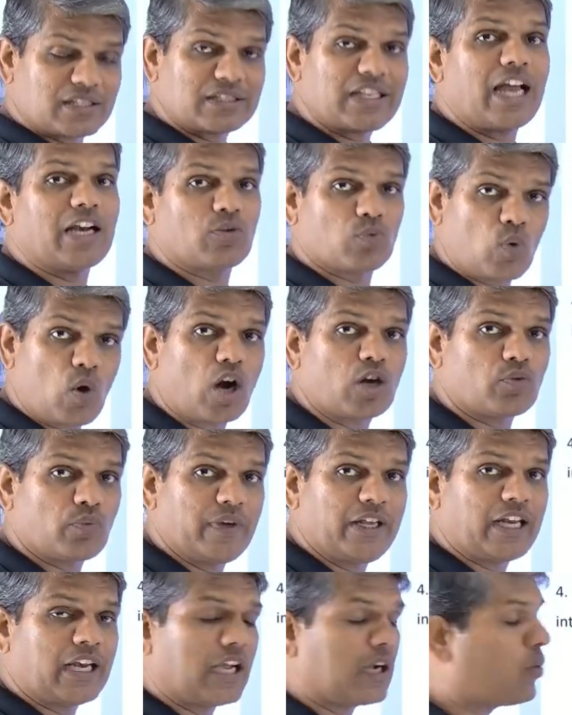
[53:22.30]
that what we
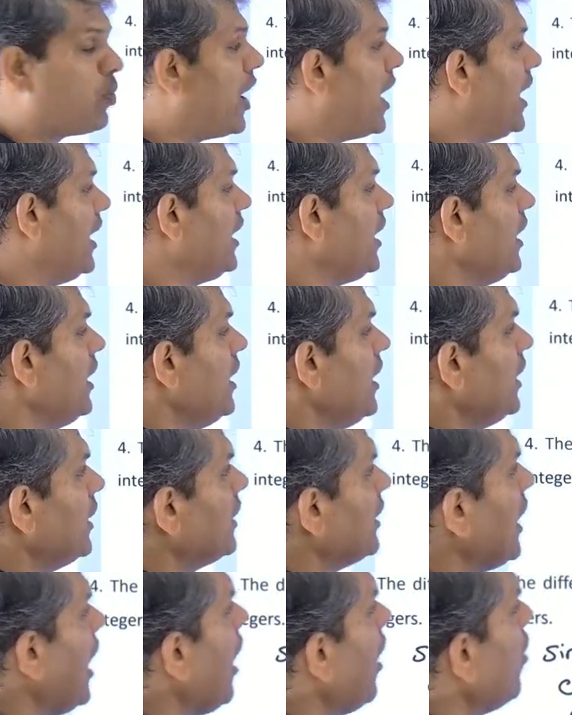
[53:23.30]
require.
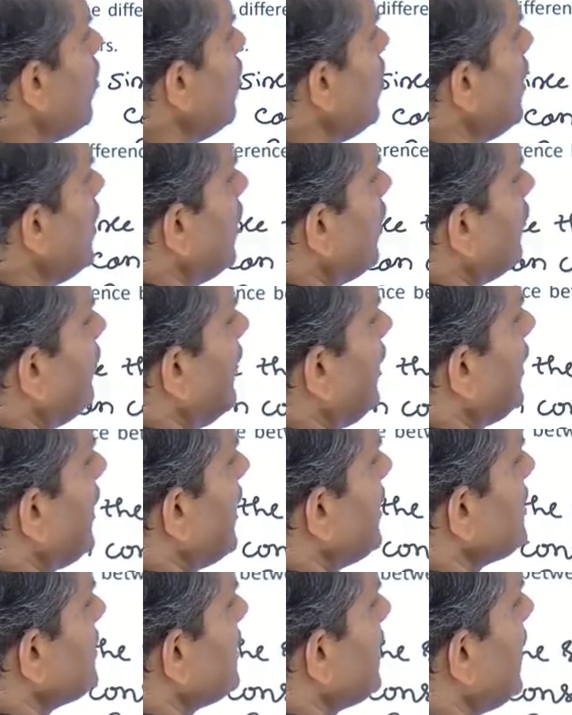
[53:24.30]
Now we
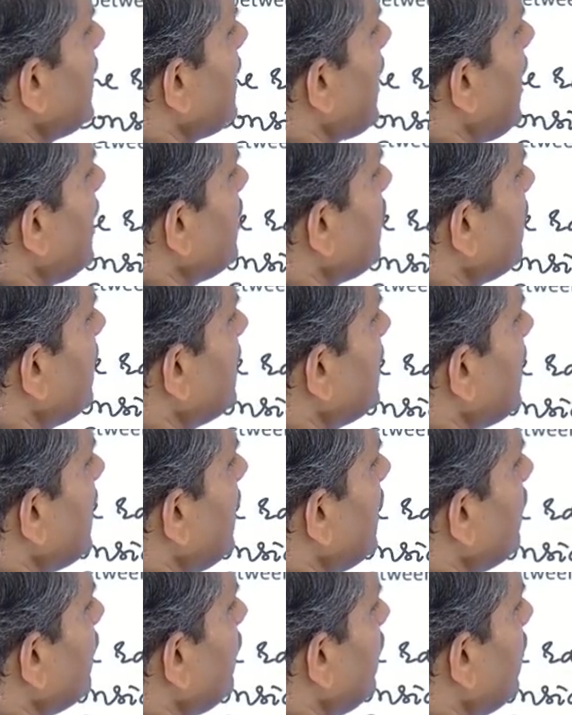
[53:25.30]
can say that with
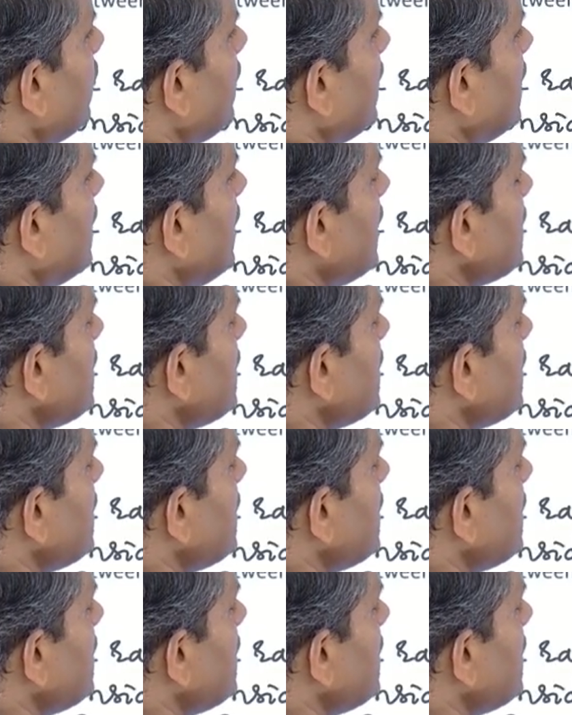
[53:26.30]
the with this